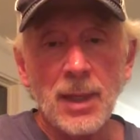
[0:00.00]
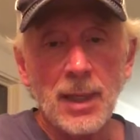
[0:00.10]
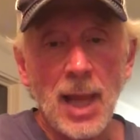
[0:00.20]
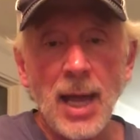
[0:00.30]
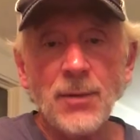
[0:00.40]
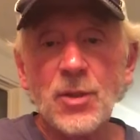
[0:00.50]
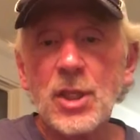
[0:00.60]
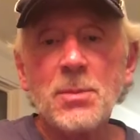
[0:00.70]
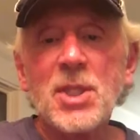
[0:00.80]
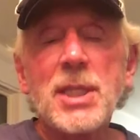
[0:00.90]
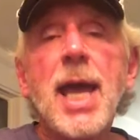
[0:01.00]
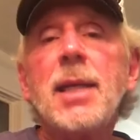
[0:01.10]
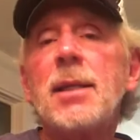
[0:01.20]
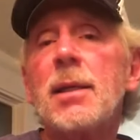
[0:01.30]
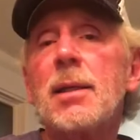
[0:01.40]
life seems
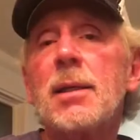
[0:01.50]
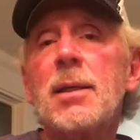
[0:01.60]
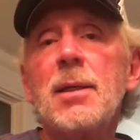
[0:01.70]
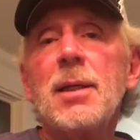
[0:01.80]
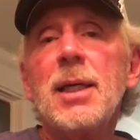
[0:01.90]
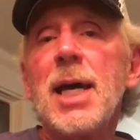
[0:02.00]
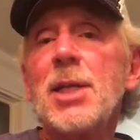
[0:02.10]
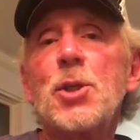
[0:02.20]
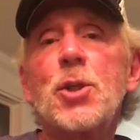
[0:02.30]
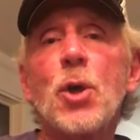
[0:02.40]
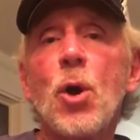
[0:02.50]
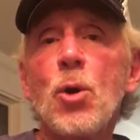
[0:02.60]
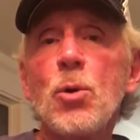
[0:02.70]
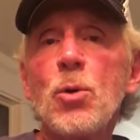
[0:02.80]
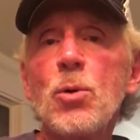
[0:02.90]
dead, and so